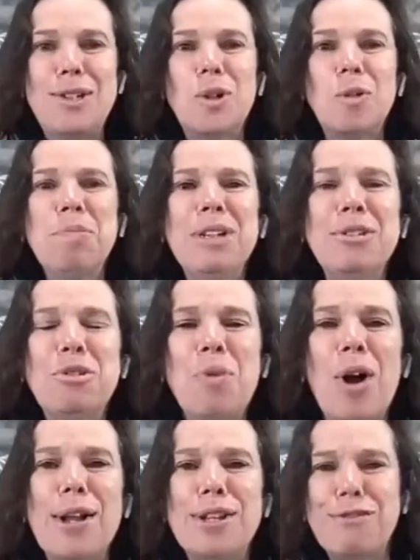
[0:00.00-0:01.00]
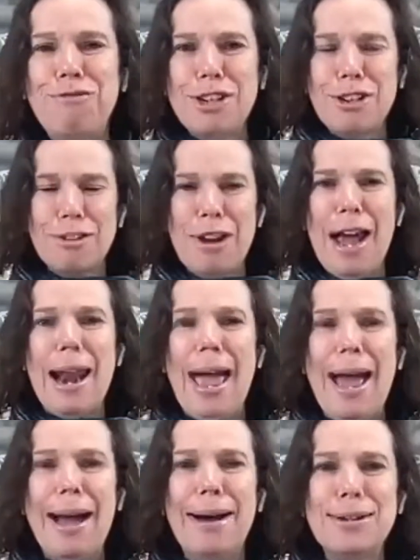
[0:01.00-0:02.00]
It took me a little while to figure out
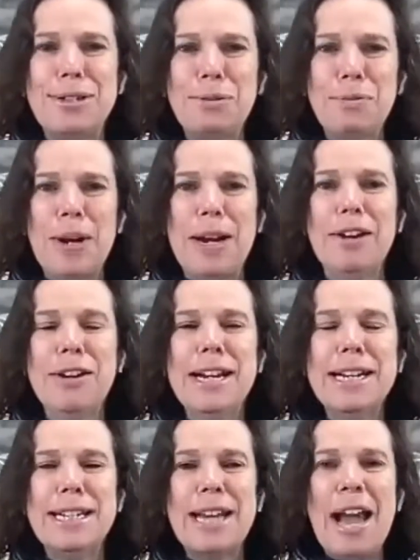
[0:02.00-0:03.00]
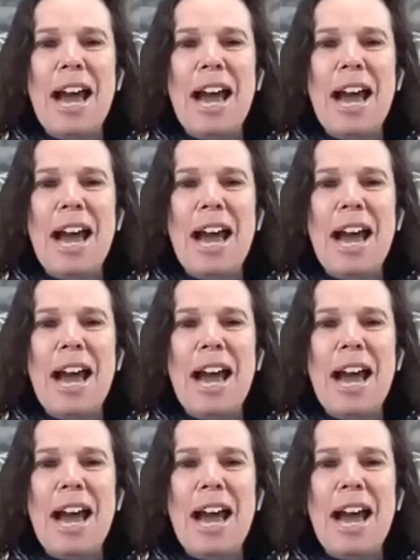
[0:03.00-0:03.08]
how to wear it,